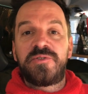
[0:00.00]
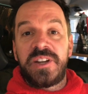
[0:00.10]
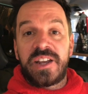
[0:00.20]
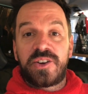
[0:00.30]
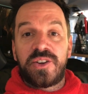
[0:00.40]

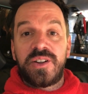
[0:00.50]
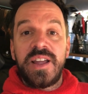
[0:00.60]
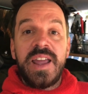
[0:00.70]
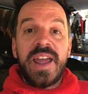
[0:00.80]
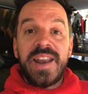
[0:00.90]
vehicle
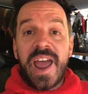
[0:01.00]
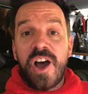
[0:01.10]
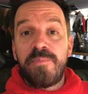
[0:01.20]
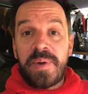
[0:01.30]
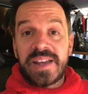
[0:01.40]
and
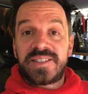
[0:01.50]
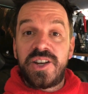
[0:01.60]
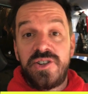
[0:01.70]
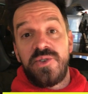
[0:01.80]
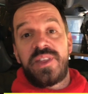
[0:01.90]
how best
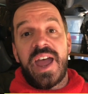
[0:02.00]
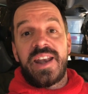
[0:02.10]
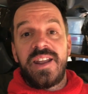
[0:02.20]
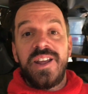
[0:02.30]
to do that.